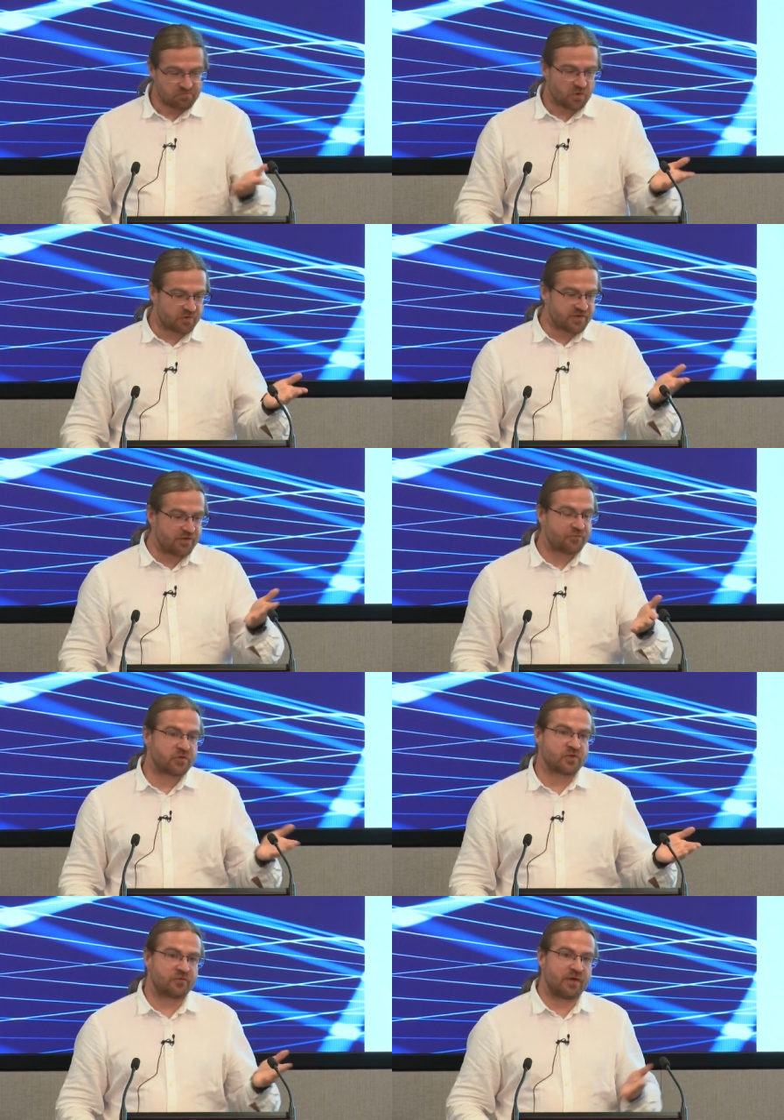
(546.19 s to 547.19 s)
Or Ceph,
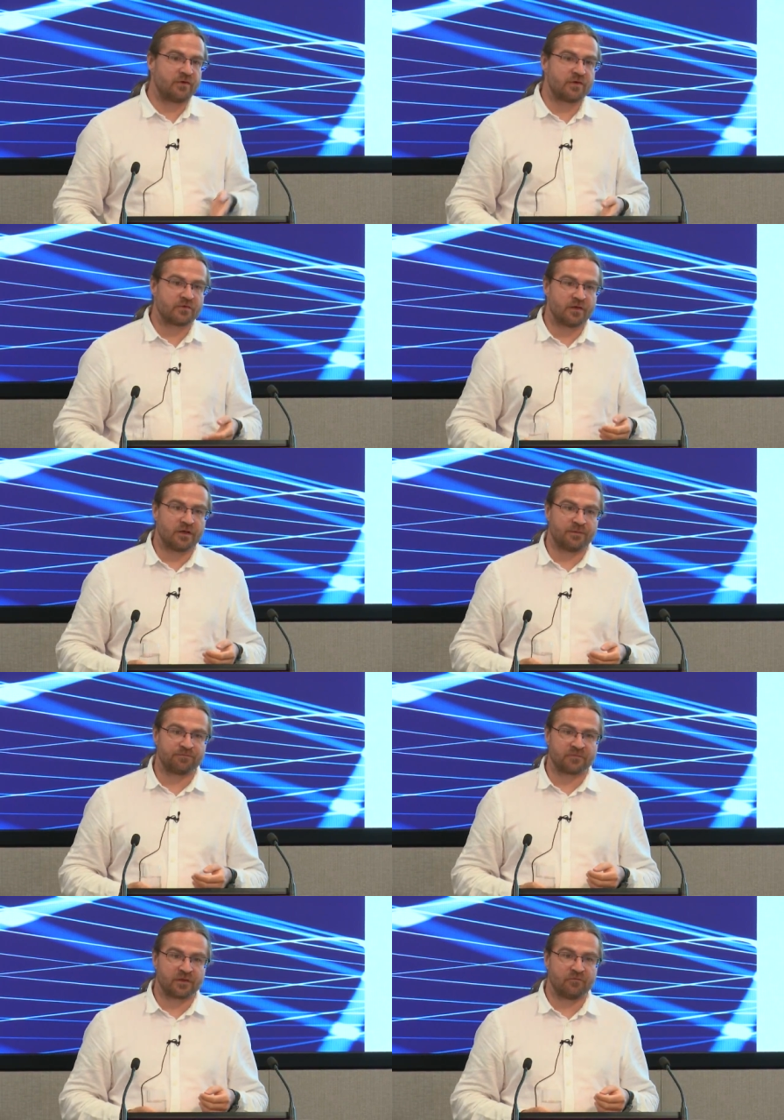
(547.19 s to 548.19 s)
which is a very
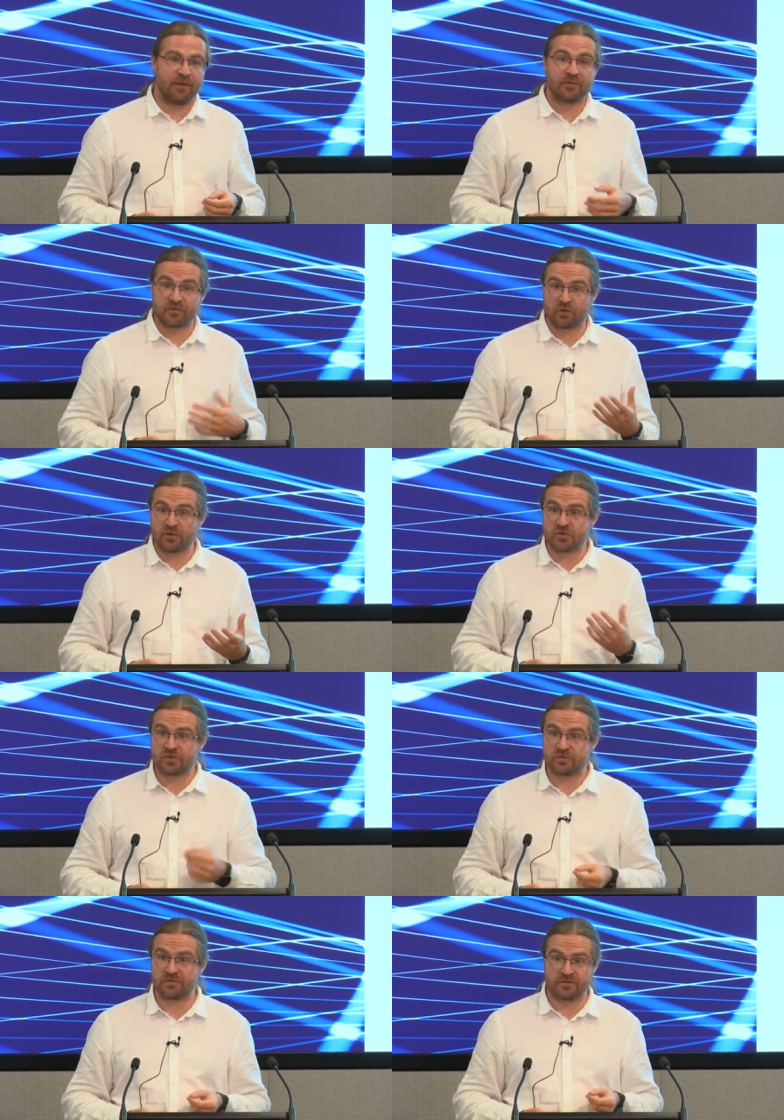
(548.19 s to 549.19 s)
um, famous storage
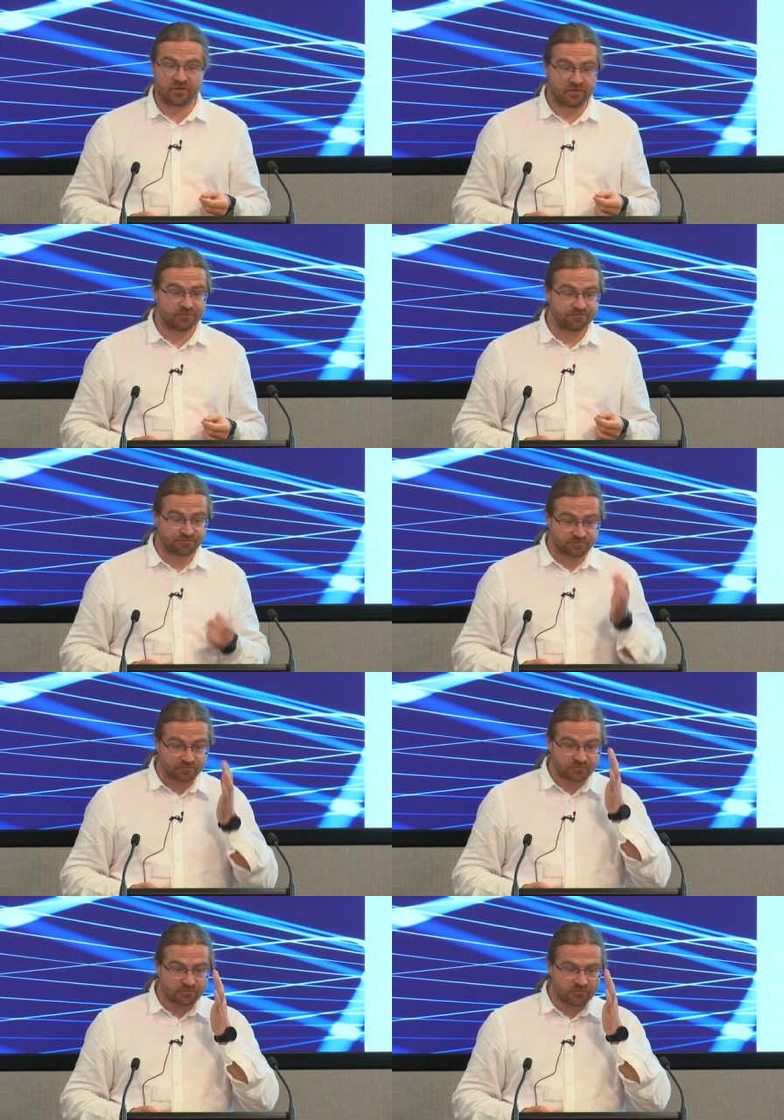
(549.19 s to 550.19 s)
system,
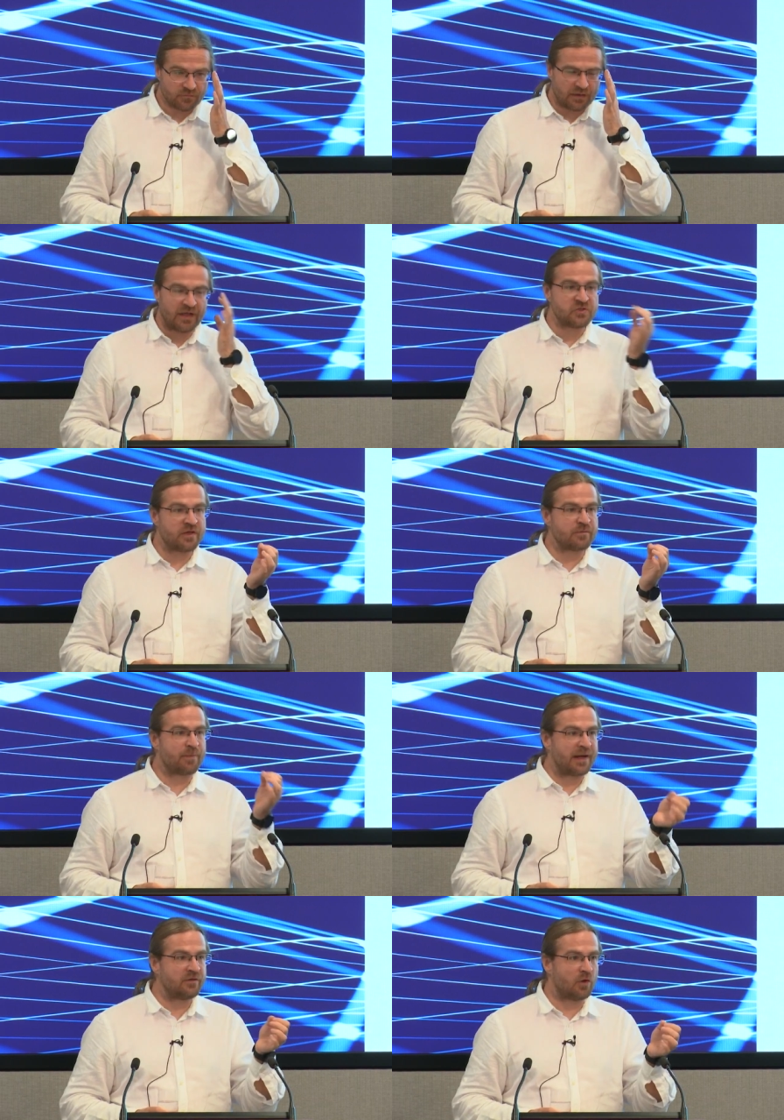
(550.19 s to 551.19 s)
actually has a
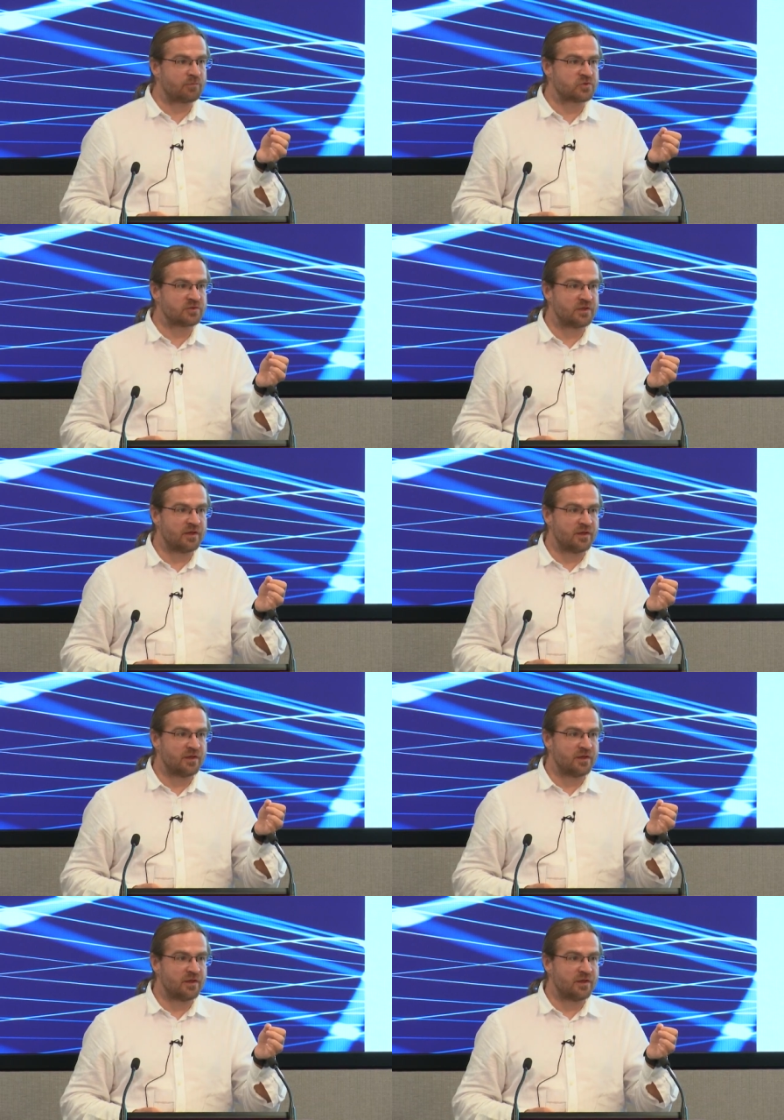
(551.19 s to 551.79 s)
bind option.